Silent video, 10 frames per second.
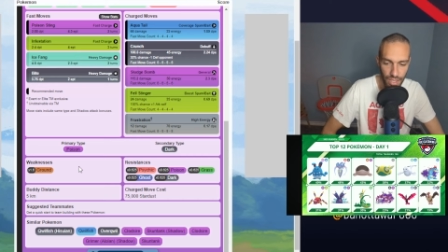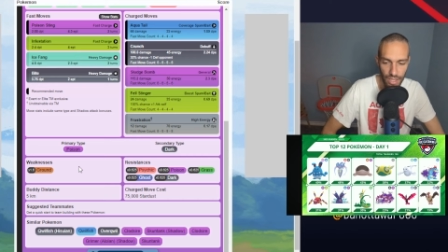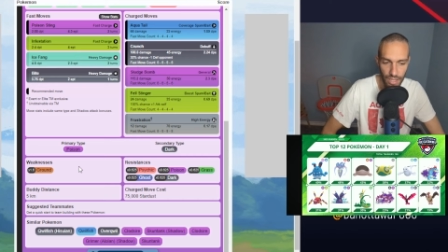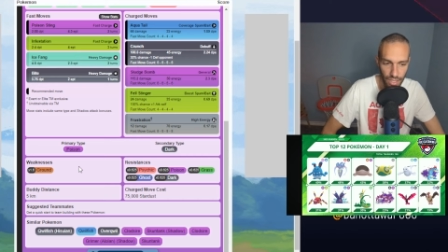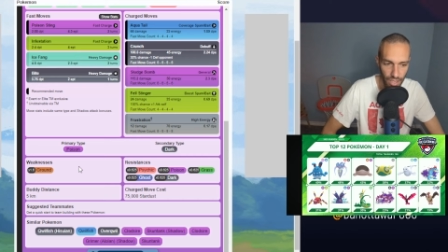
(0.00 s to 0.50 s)

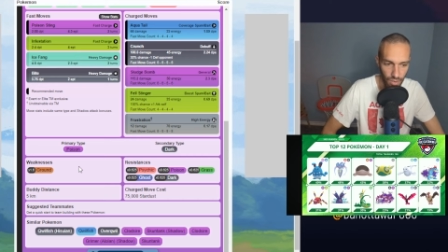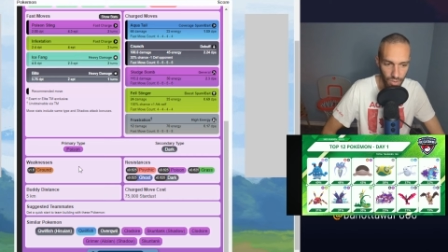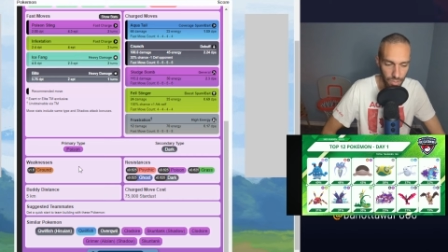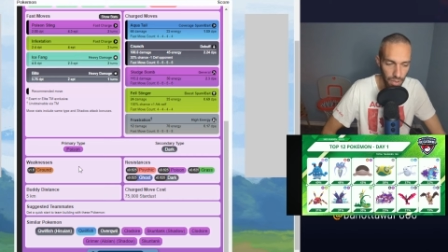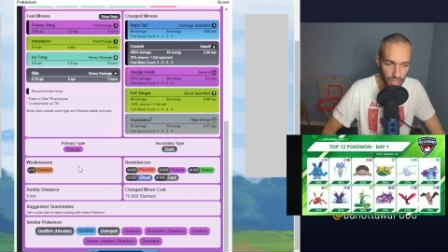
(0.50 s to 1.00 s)
you know,
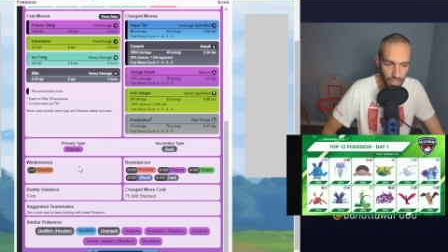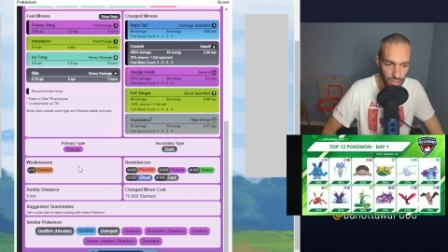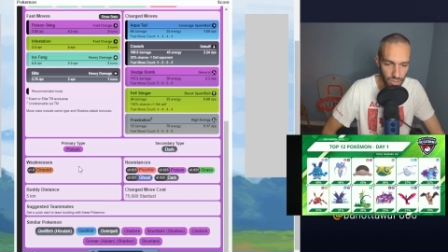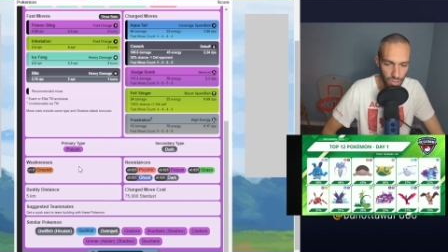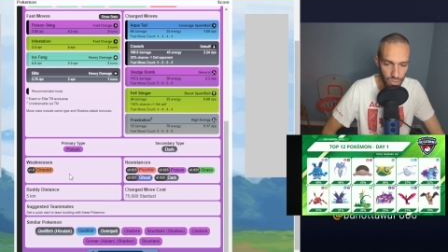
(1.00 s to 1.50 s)
you're probably going to
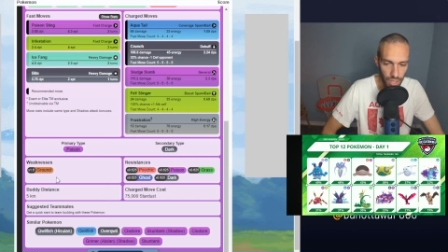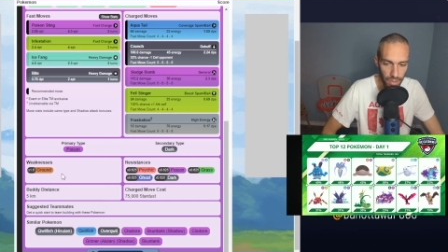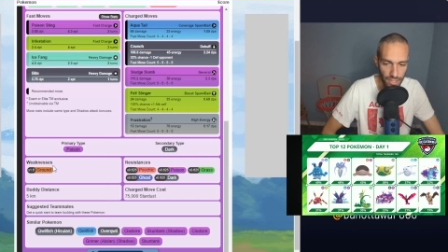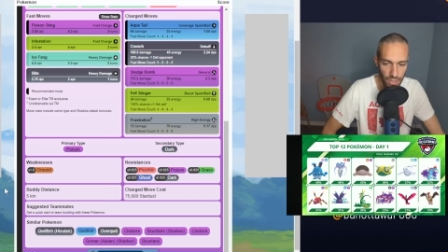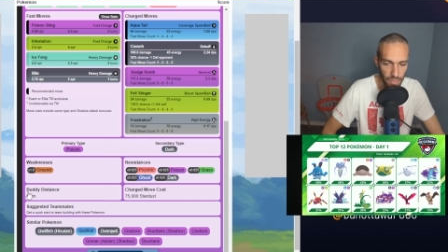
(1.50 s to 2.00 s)
lose those ground
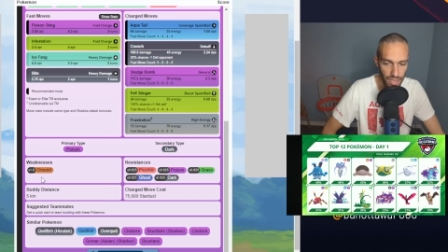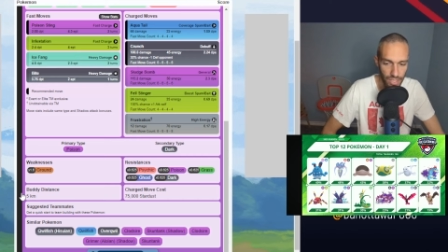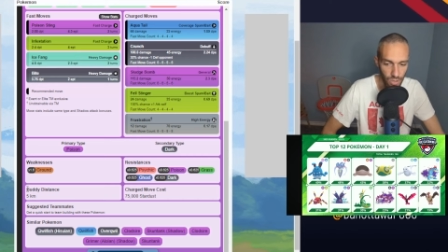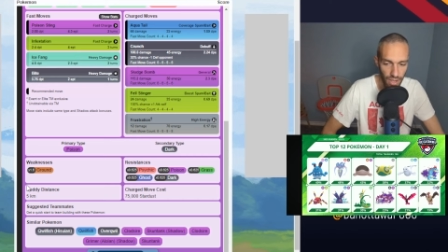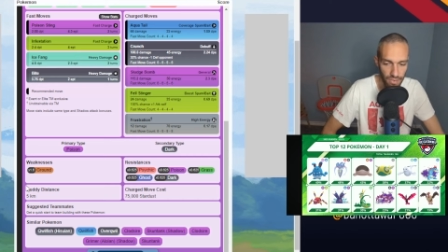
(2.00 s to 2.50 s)
matchups, but at
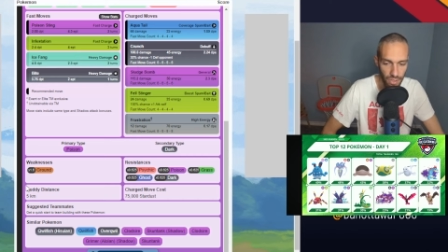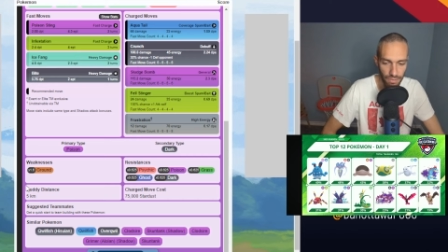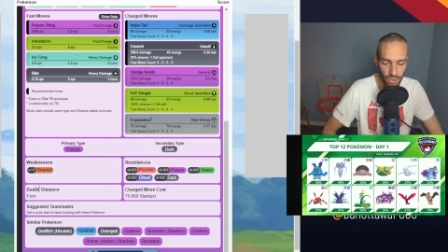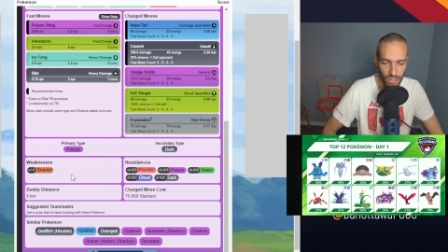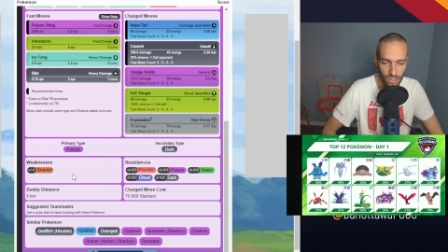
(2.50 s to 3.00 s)
least you have something
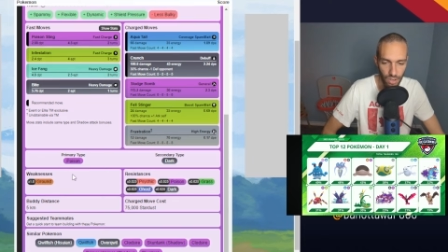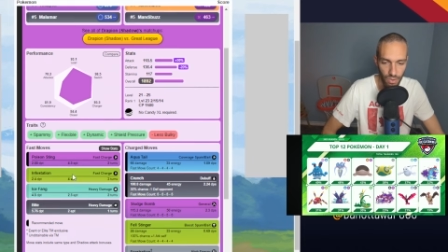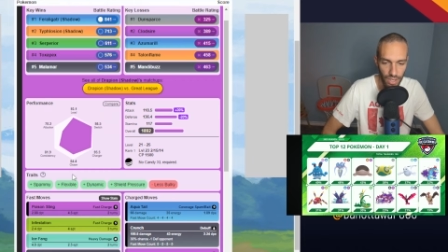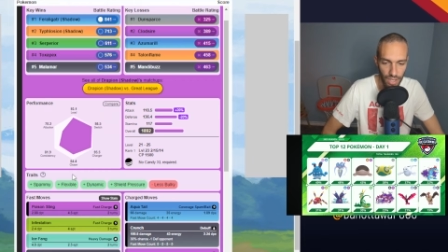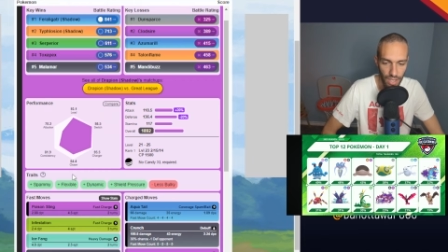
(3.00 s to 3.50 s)
for it. So
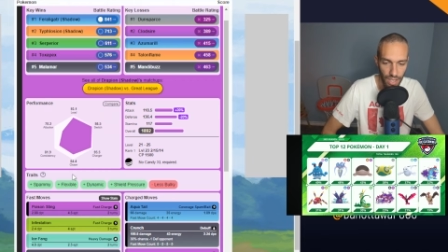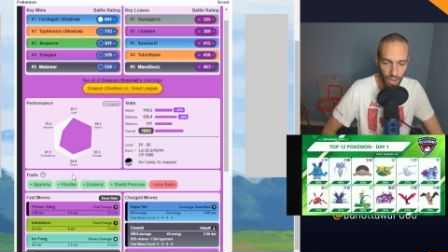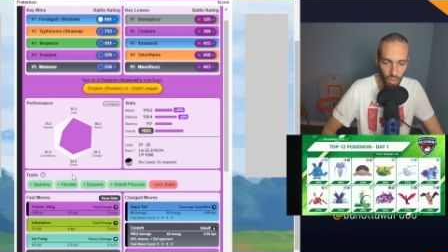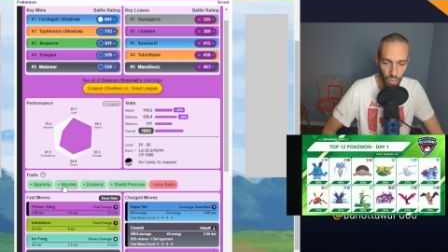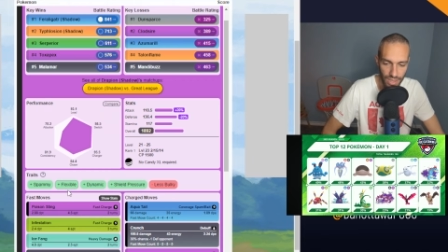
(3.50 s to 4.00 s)

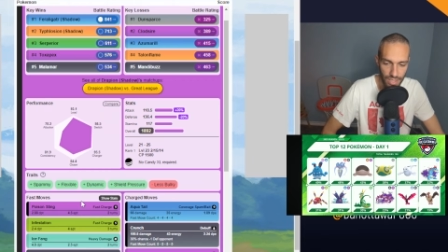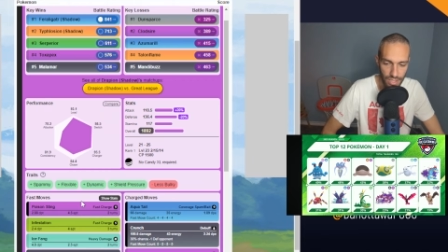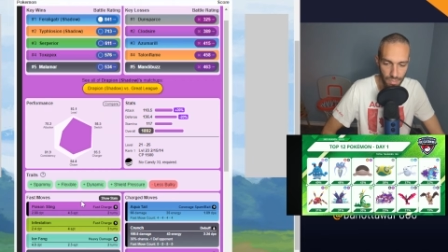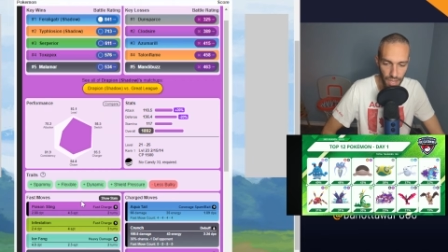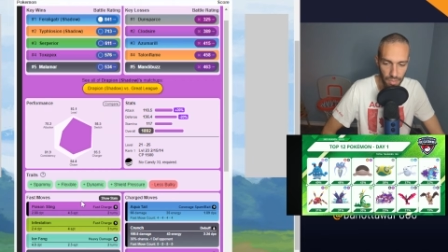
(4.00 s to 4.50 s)
with its
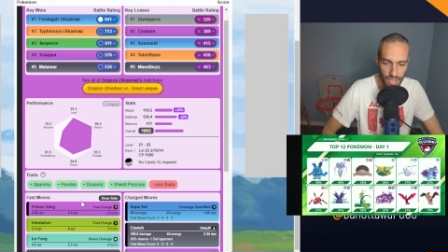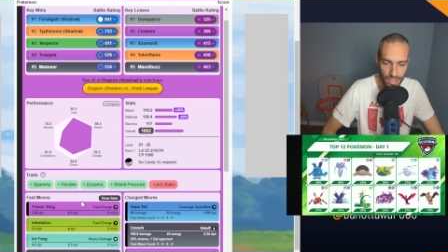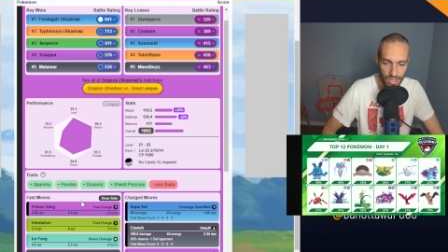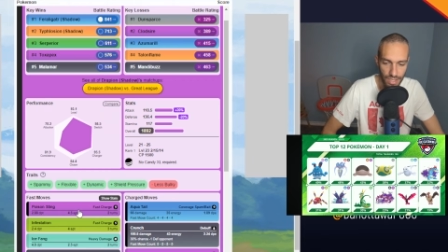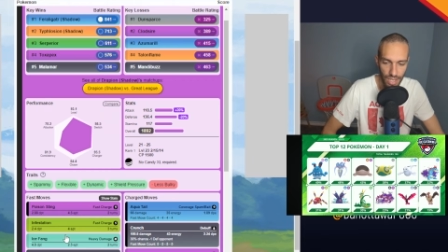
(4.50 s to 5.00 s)

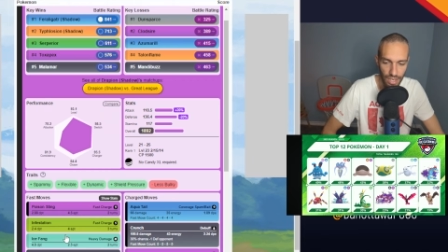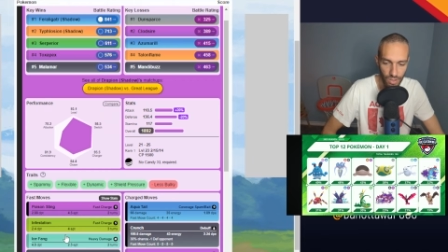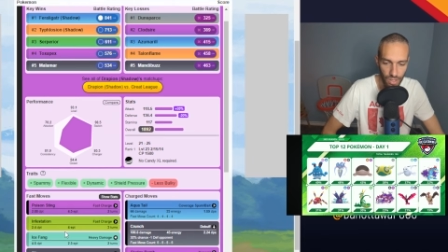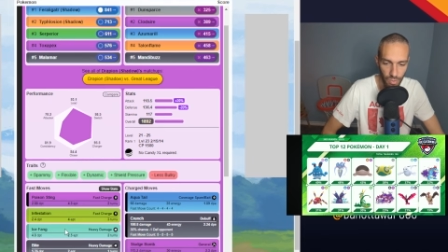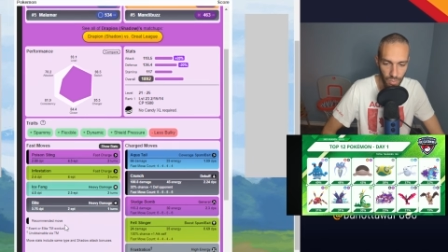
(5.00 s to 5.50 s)
spamminess and
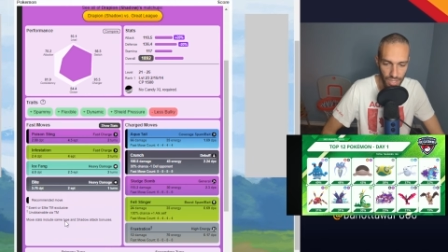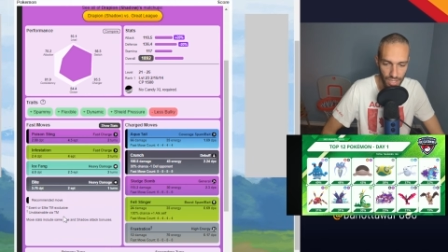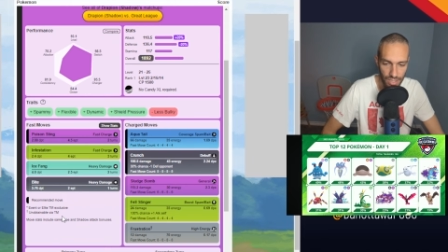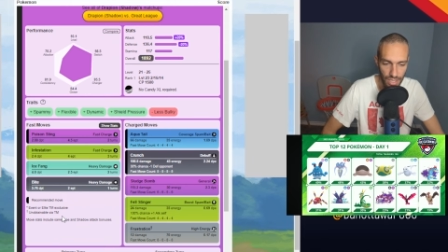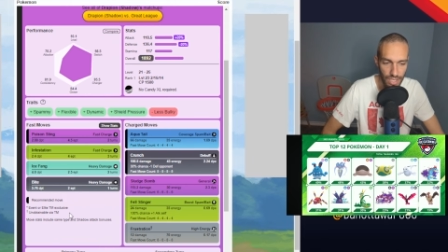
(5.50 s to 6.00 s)
only 1
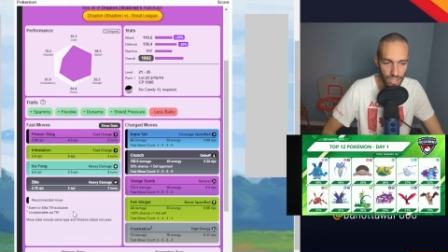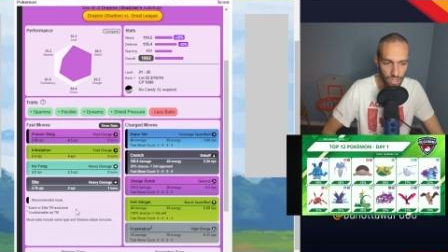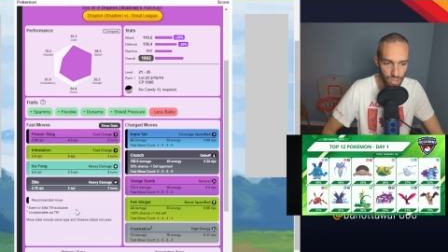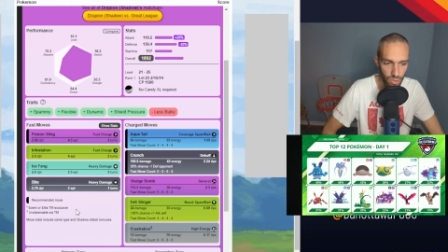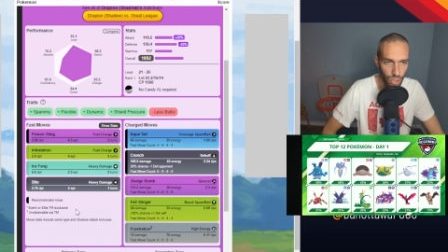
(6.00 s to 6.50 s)
weakness, it is
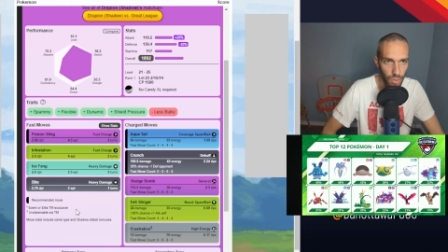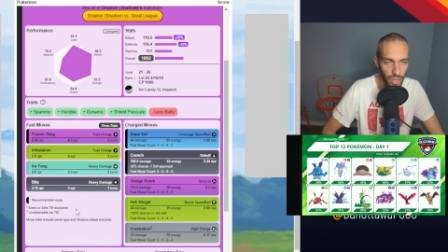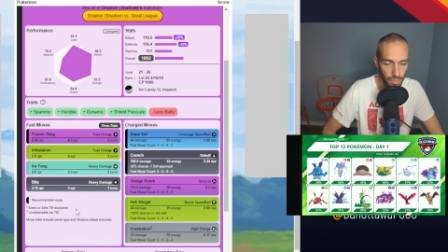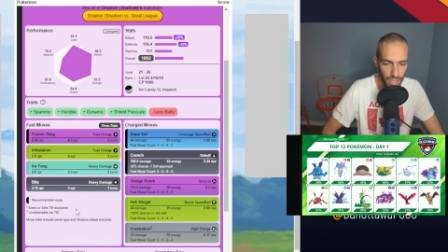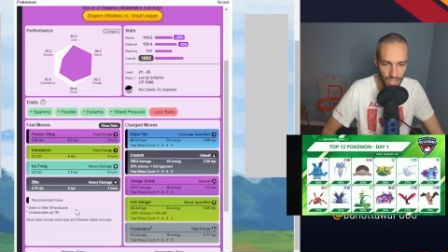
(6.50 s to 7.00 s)
truly one of
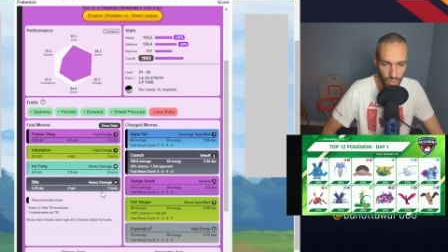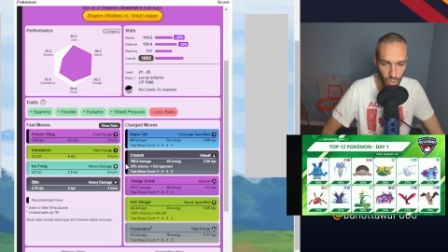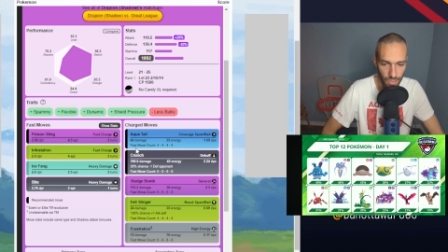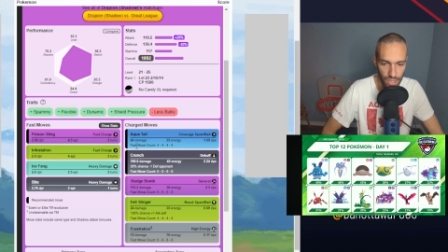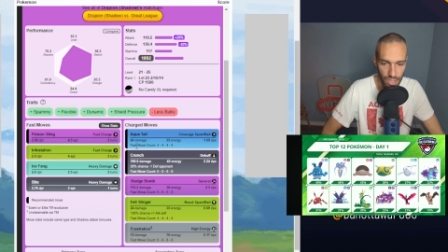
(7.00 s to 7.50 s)
the best safe
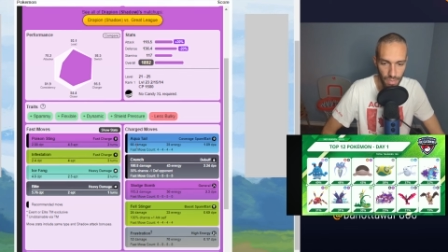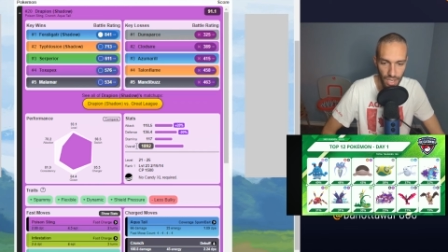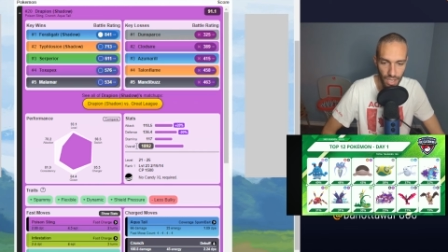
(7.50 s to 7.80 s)
swaps in this meta.